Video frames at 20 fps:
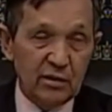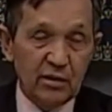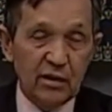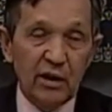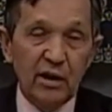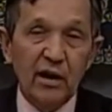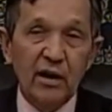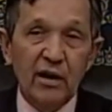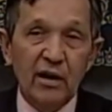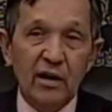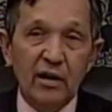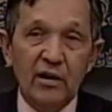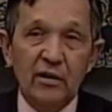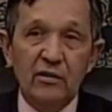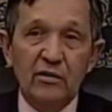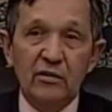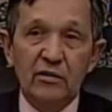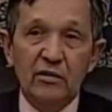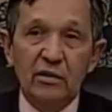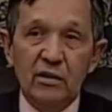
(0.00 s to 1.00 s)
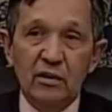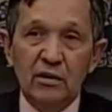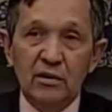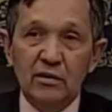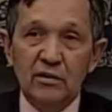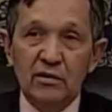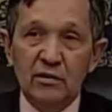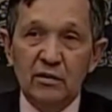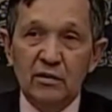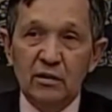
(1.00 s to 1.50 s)
And uh,
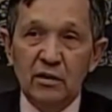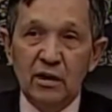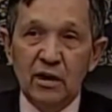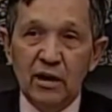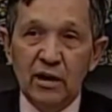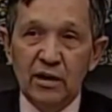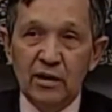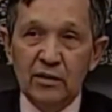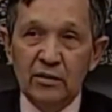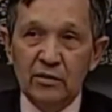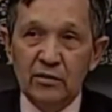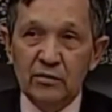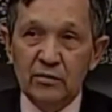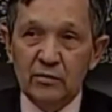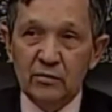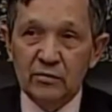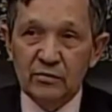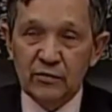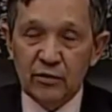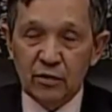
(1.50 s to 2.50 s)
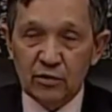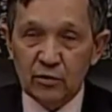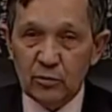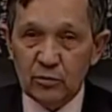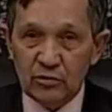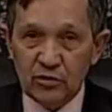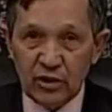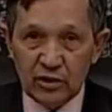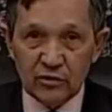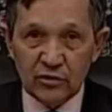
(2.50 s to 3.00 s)
I felt it was
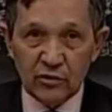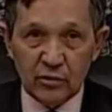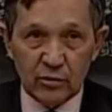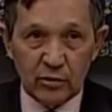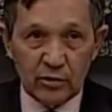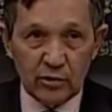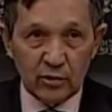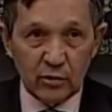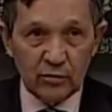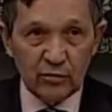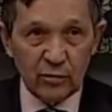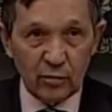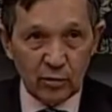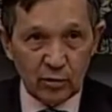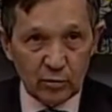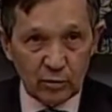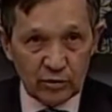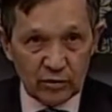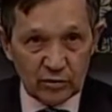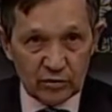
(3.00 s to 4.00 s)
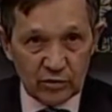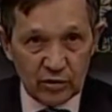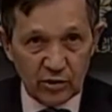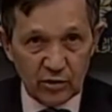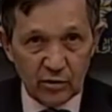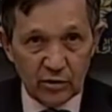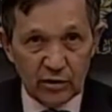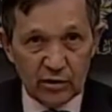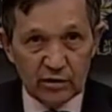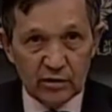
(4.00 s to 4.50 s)
necessary to go forward with this
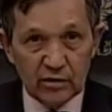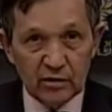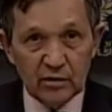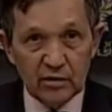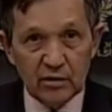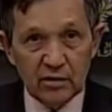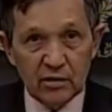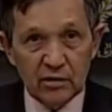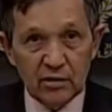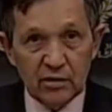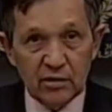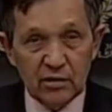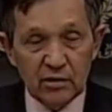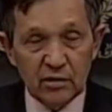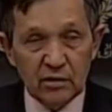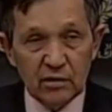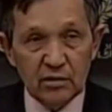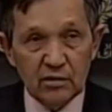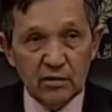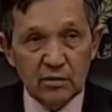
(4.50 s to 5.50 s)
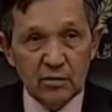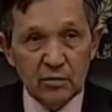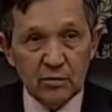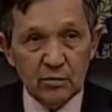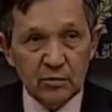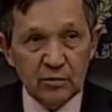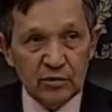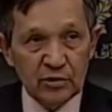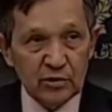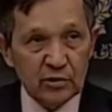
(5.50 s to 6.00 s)
hearing,
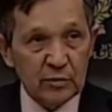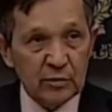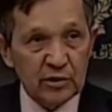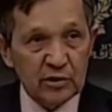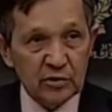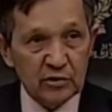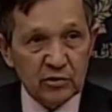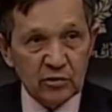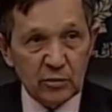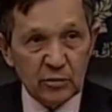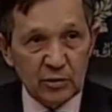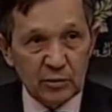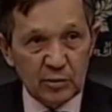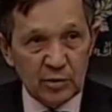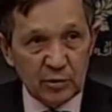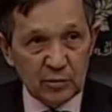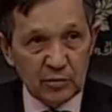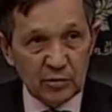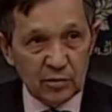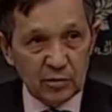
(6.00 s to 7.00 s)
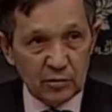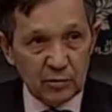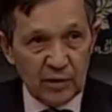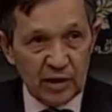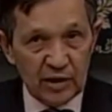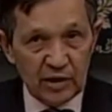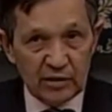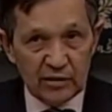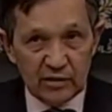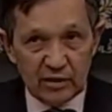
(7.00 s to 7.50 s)
particularly because so many people
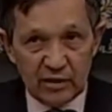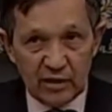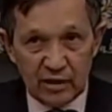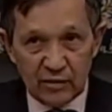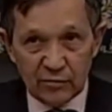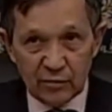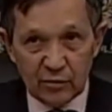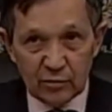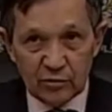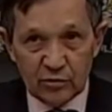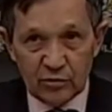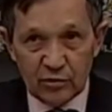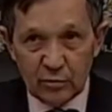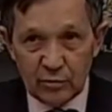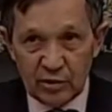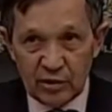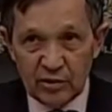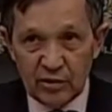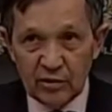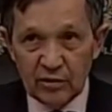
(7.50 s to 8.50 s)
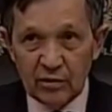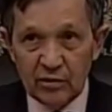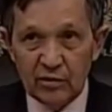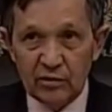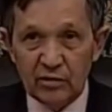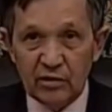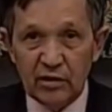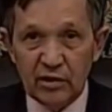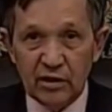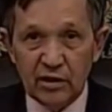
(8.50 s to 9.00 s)
made efforts to be here
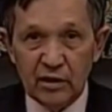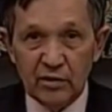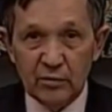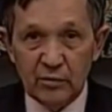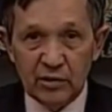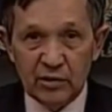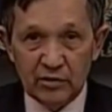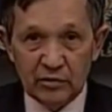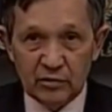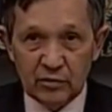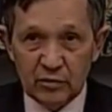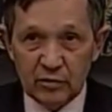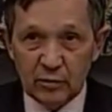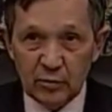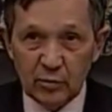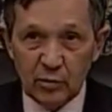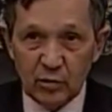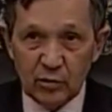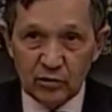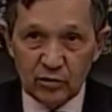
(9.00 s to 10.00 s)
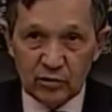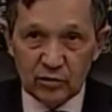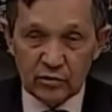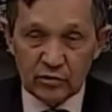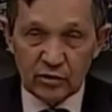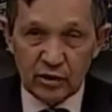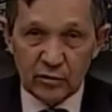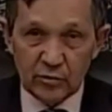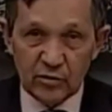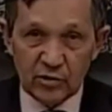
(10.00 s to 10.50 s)
and because of the importance of the
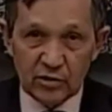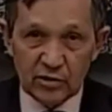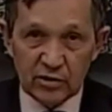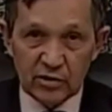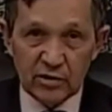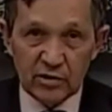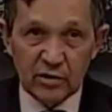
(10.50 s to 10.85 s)
subject.